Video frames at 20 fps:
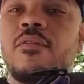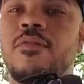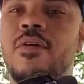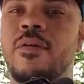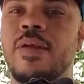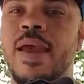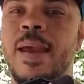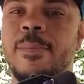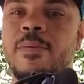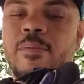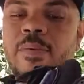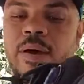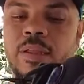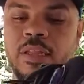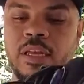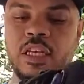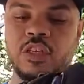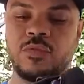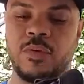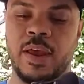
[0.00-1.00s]
Very happy
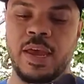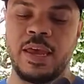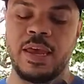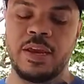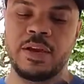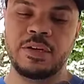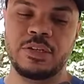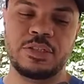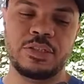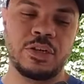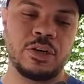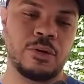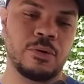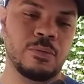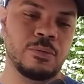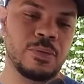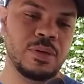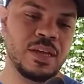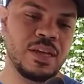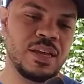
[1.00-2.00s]
about these right here.
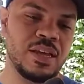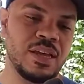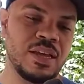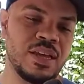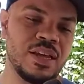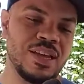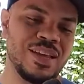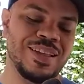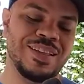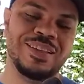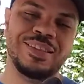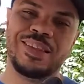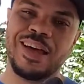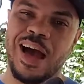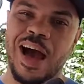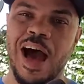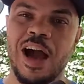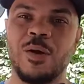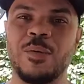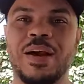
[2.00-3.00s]
So the
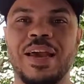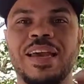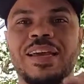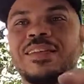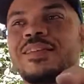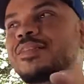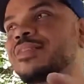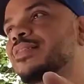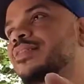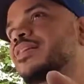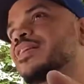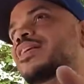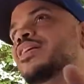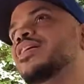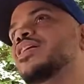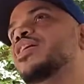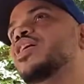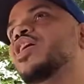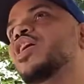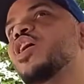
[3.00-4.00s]
Aqua 8s.
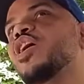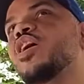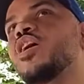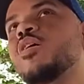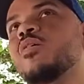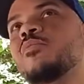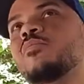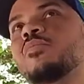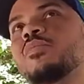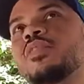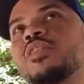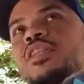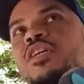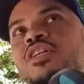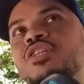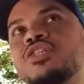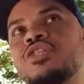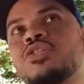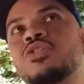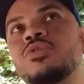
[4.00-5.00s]

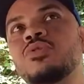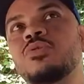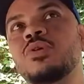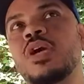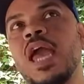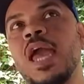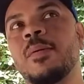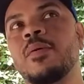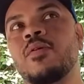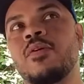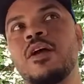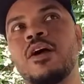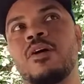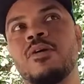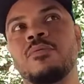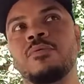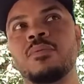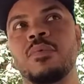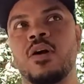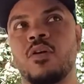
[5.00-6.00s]
This shoe came
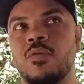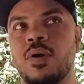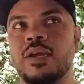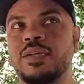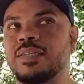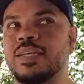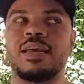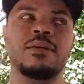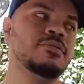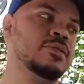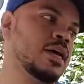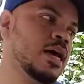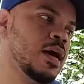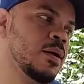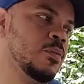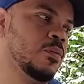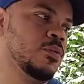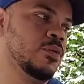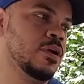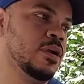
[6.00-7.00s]
around the same
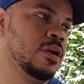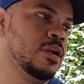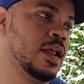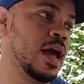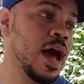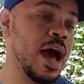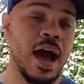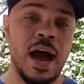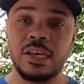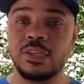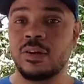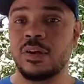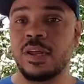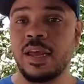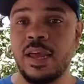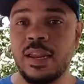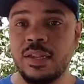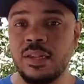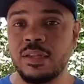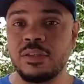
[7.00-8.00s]
time when I started
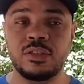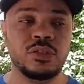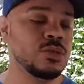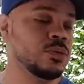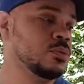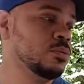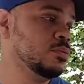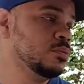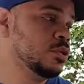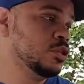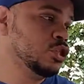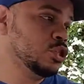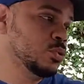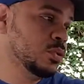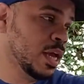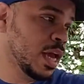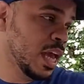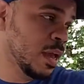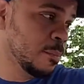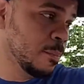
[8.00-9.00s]
getting into the shoe
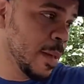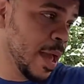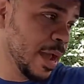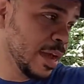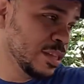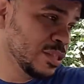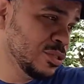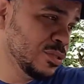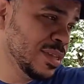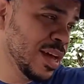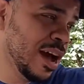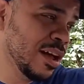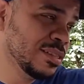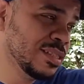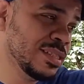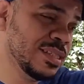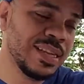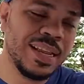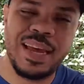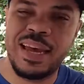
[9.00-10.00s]
game back in
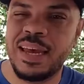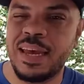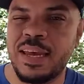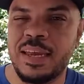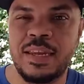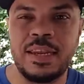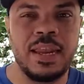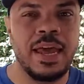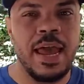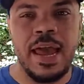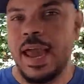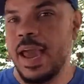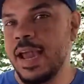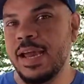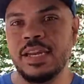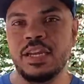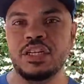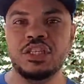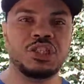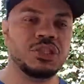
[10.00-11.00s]

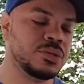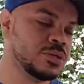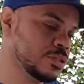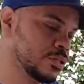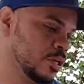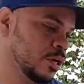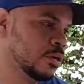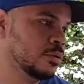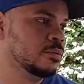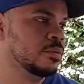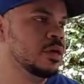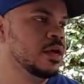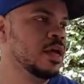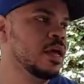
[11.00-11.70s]
2008ish or so.